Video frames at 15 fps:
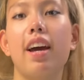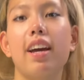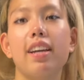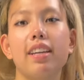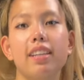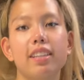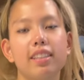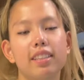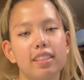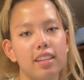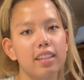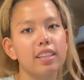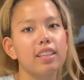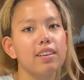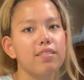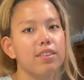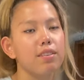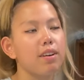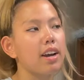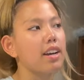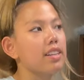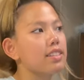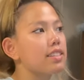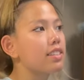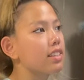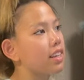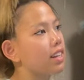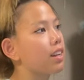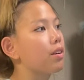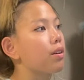I didn't give you guys
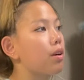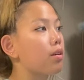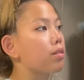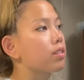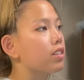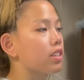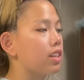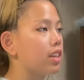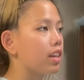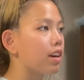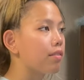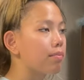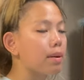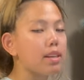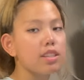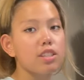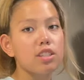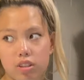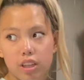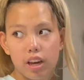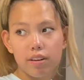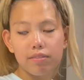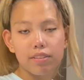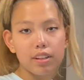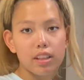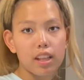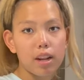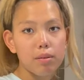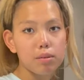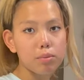an OOTD of my the outfit
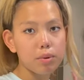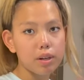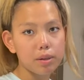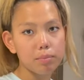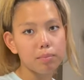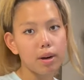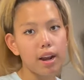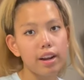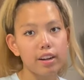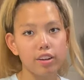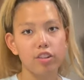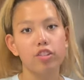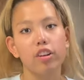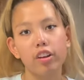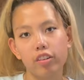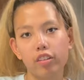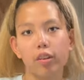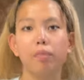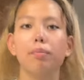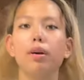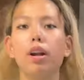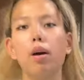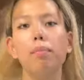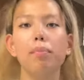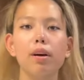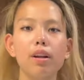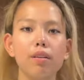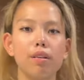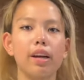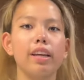that I was wearing prior to changing, but I'll put
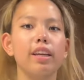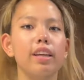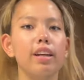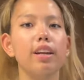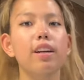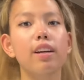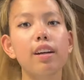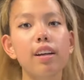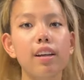it right here.